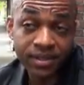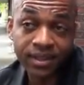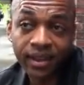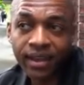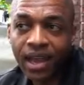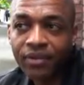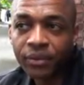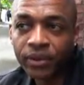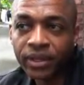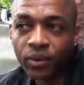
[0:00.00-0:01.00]
To this day, I
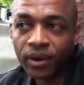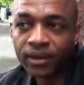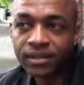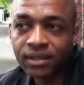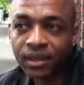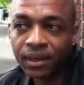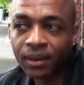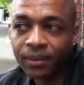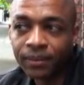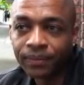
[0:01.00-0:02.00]
haven't really worked,
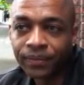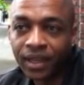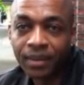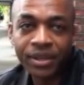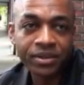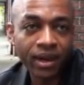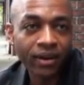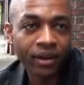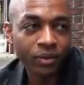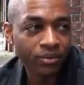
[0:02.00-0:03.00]
and I bet you
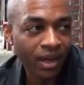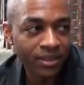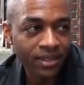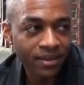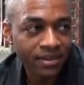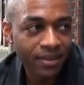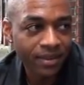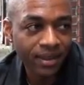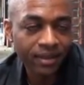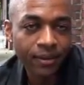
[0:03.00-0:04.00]
Eric will probably say the same
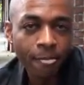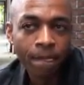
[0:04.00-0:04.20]
thing.